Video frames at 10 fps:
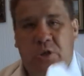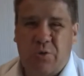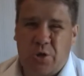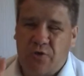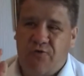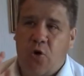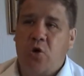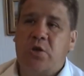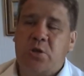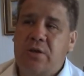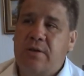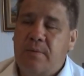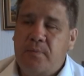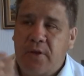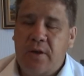I was just focusing
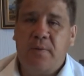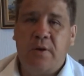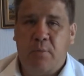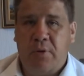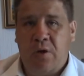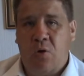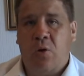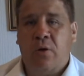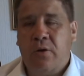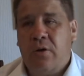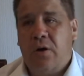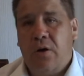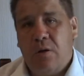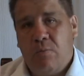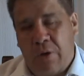in the debate on
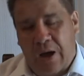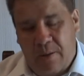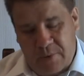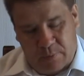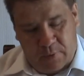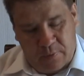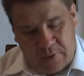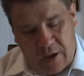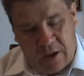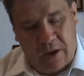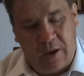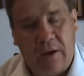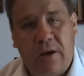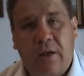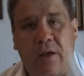Muhammad. But there,
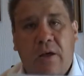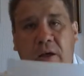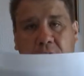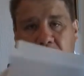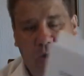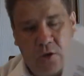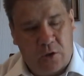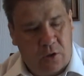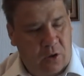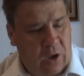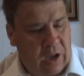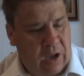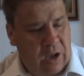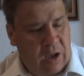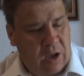
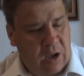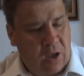are uh,